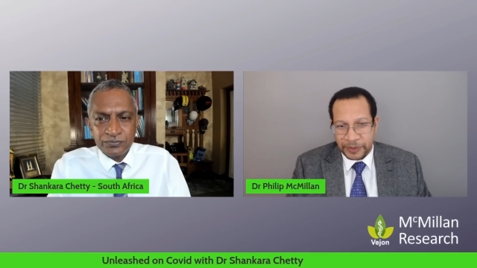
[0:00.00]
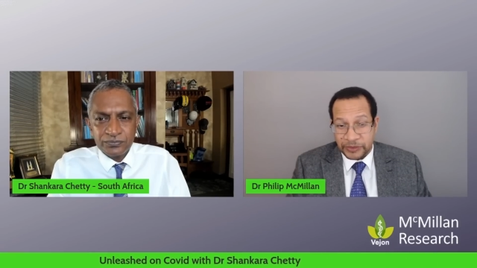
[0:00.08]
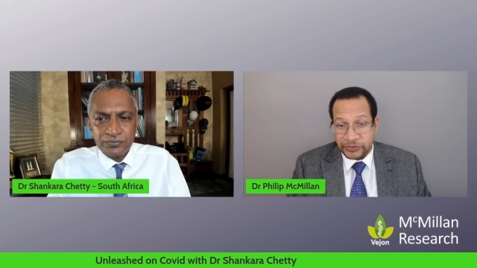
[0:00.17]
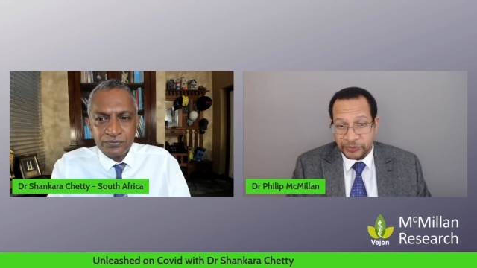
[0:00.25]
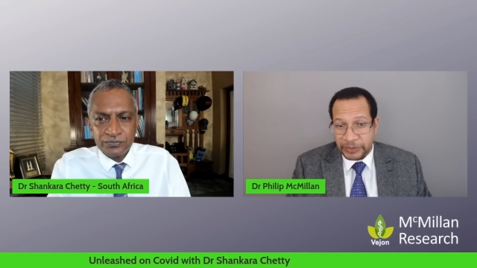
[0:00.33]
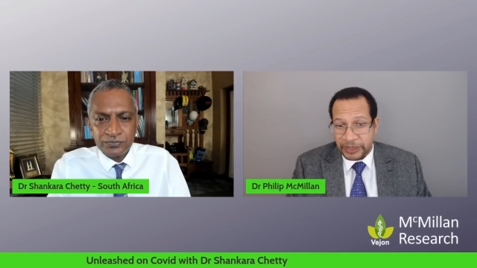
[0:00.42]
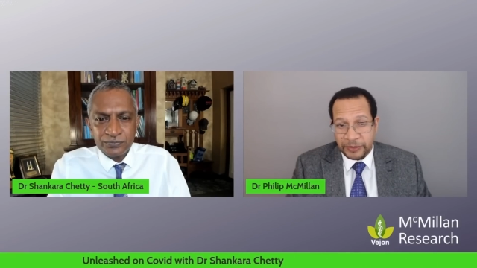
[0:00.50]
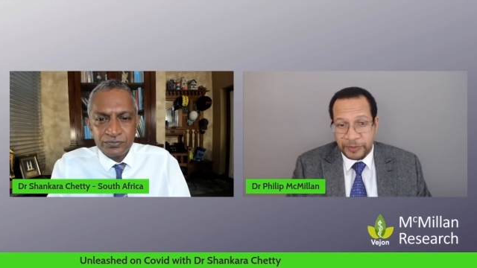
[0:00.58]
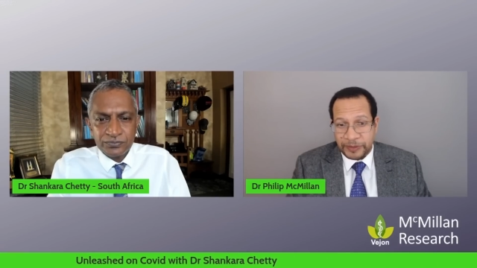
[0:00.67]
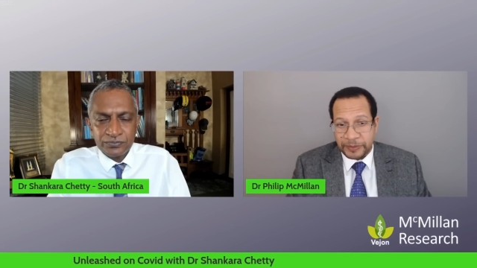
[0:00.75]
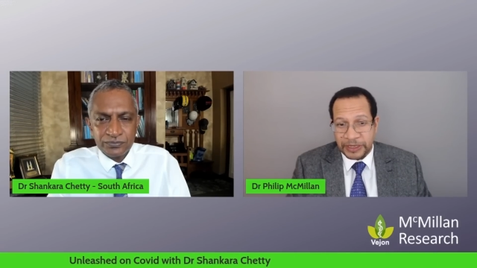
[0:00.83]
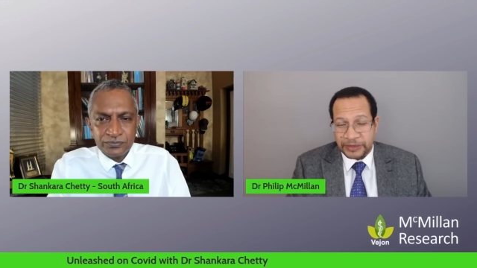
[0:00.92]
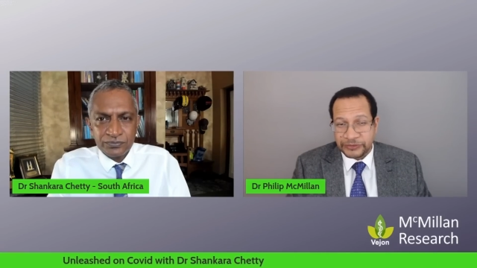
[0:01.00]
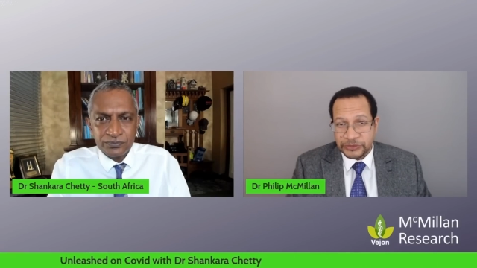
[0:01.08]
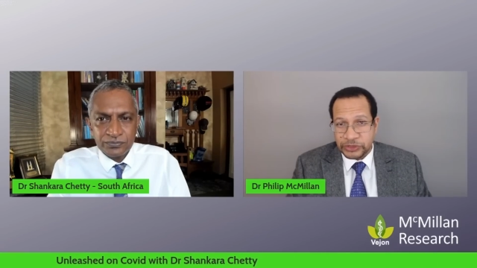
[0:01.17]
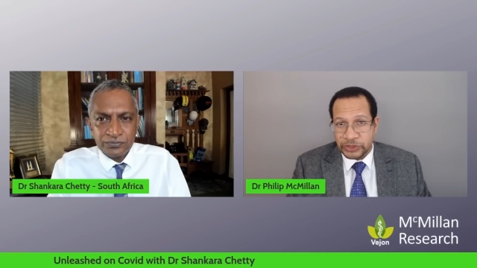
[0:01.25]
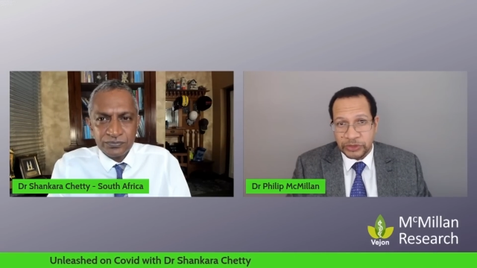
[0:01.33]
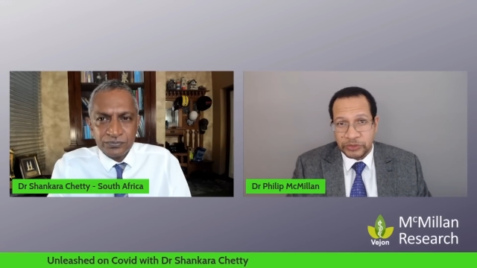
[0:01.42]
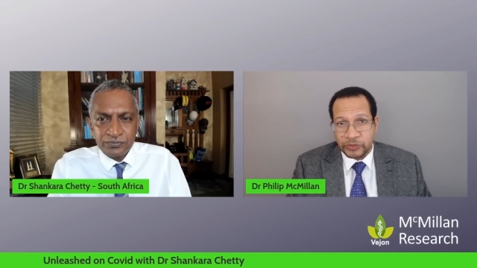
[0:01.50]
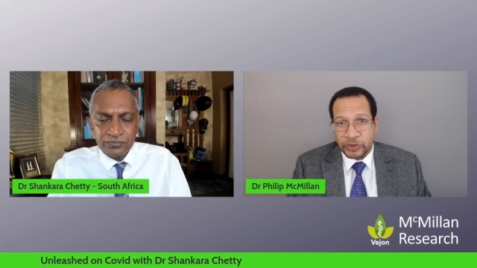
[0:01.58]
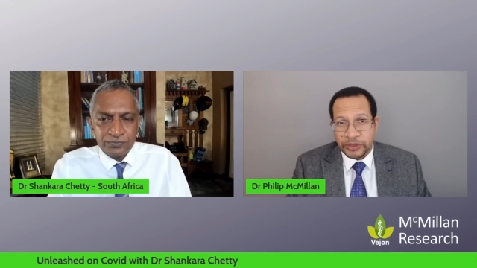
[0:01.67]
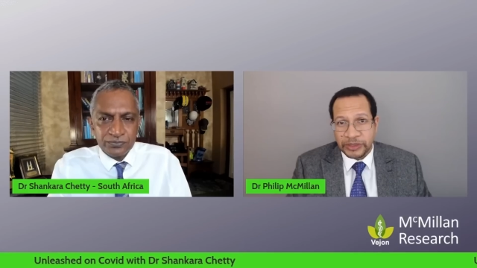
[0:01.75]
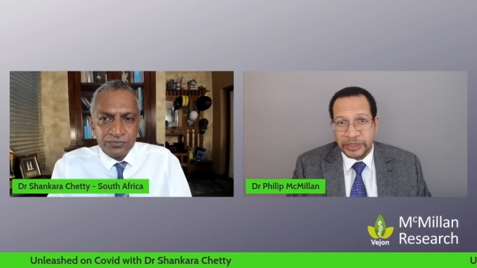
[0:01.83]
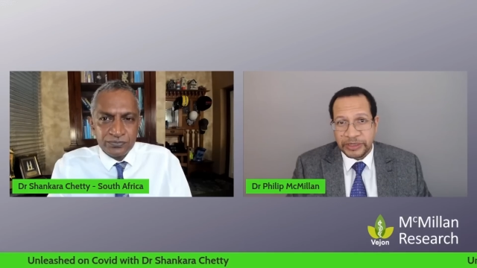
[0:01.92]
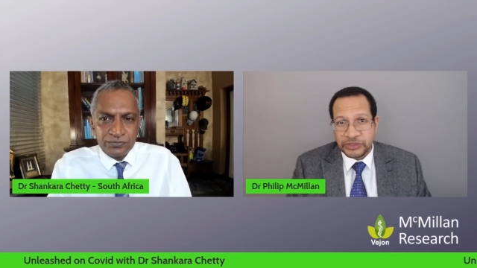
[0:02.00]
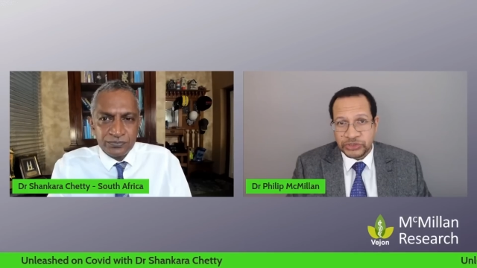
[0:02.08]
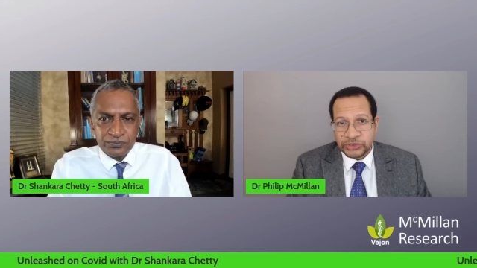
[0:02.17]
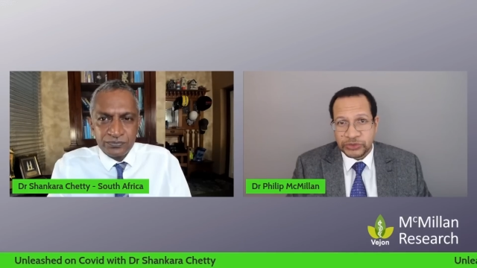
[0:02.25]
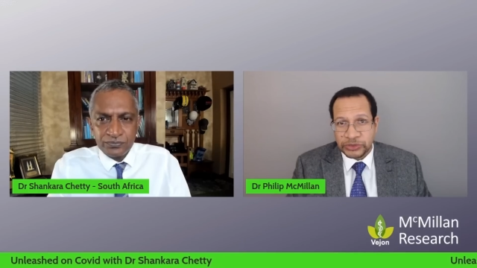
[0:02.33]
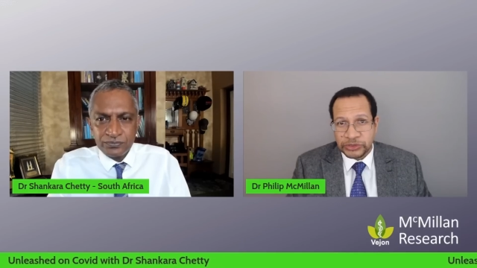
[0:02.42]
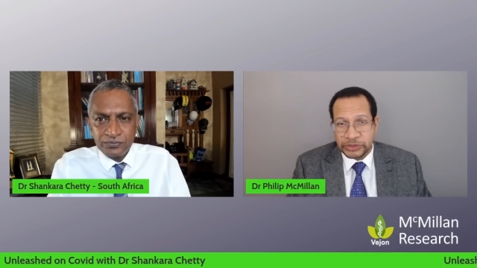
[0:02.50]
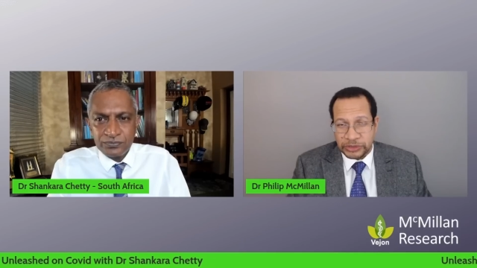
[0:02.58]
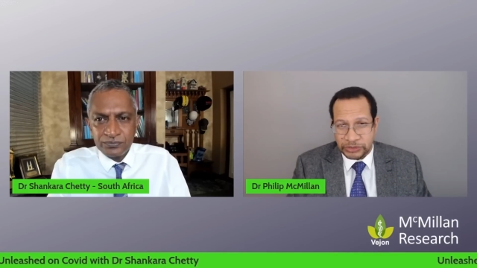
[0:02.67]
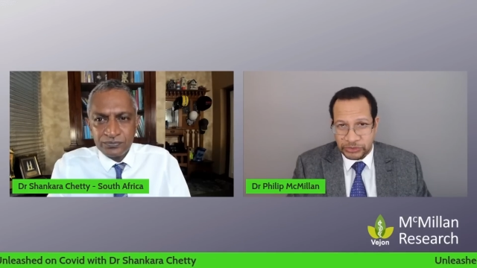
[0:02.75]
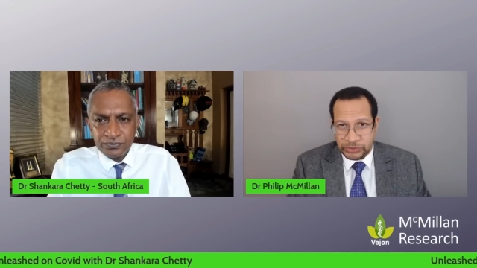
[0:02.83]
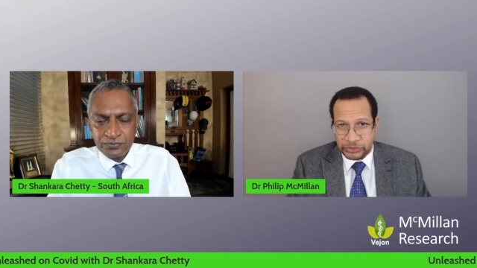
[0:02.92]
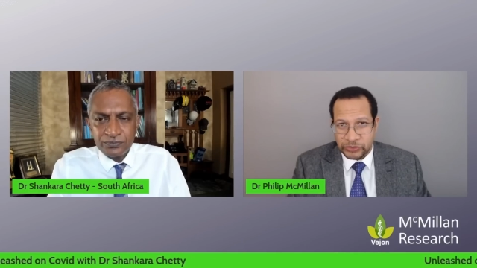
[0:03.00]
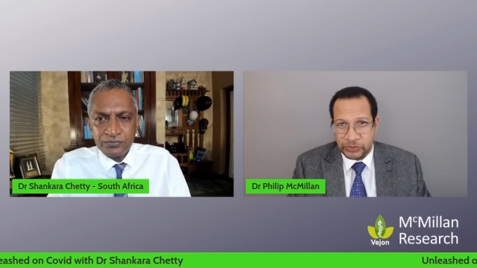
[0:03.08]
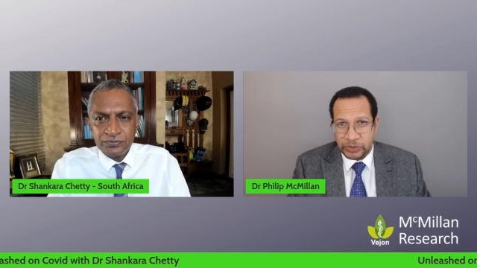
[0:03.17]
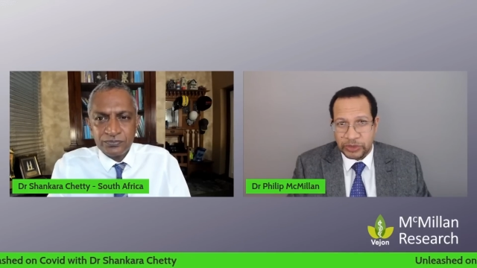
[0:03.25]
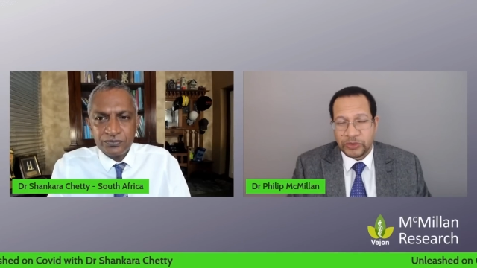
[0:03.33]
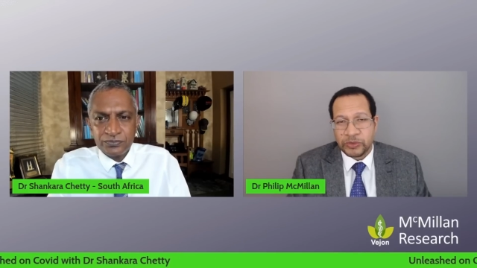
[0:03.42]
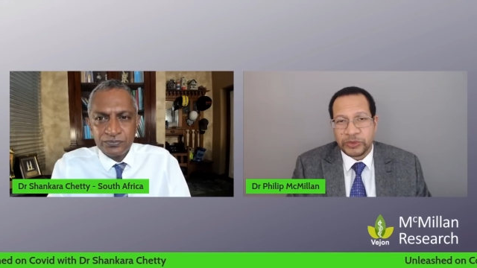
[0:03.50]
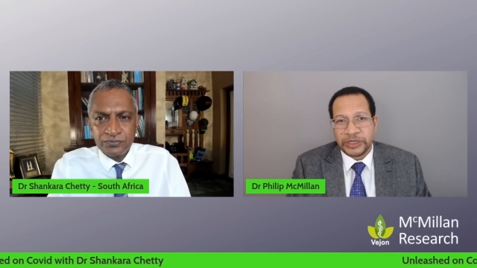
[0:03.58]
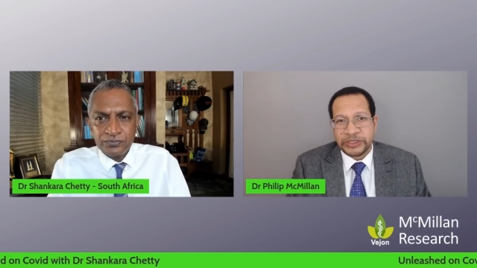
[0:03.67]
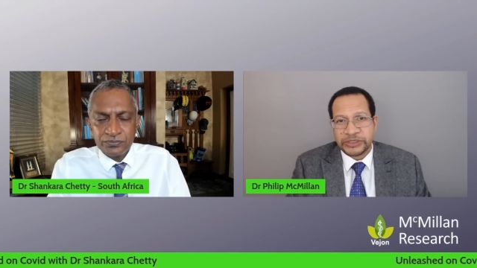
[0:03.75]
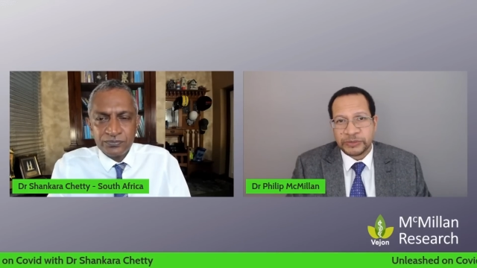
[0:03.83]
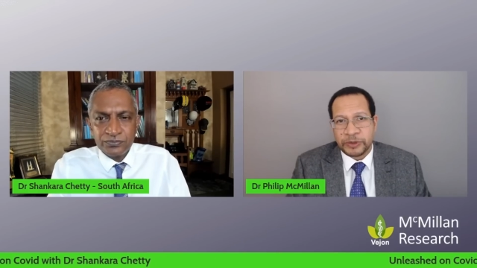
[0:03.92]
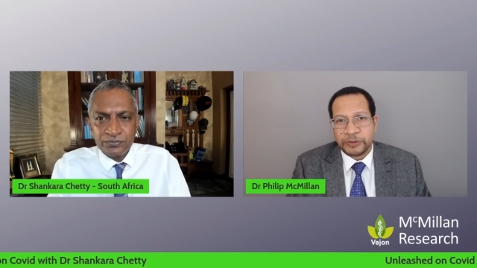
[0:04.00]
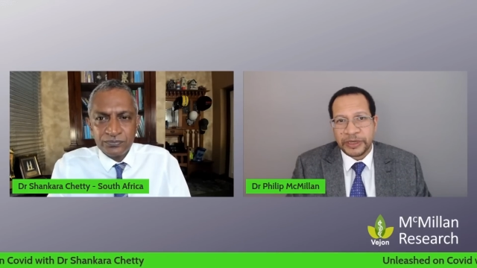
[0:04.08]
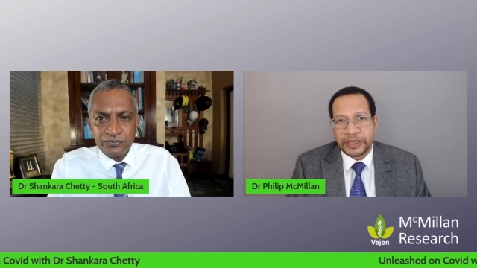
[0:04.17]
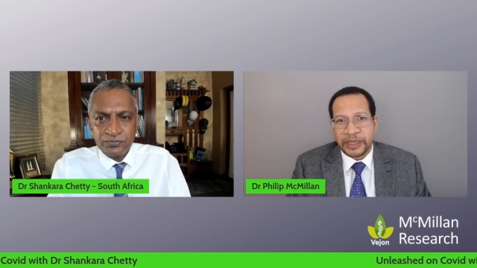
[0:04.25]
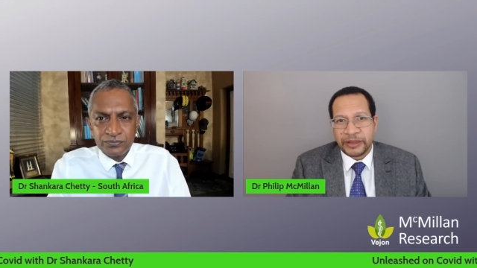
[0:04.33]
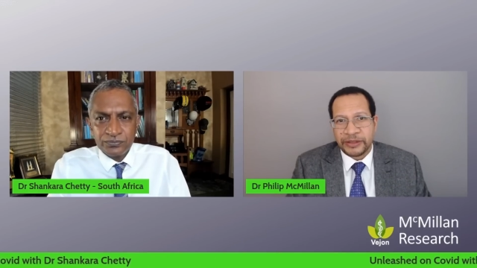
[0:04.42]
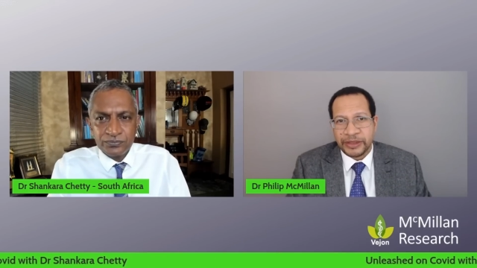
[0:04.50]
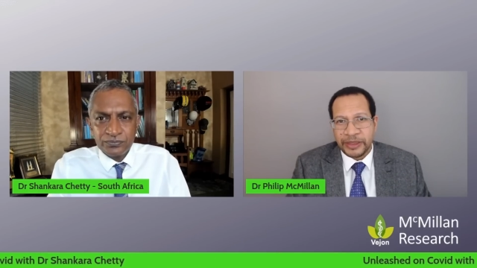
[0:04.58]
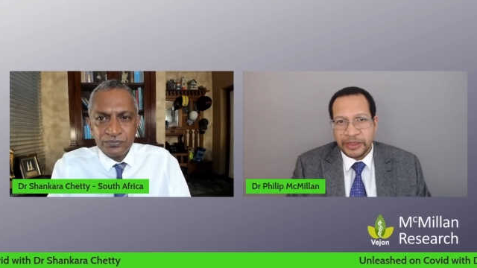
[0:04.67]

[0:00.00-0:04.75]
Speaker 1: because many people have done what they should do according to public health,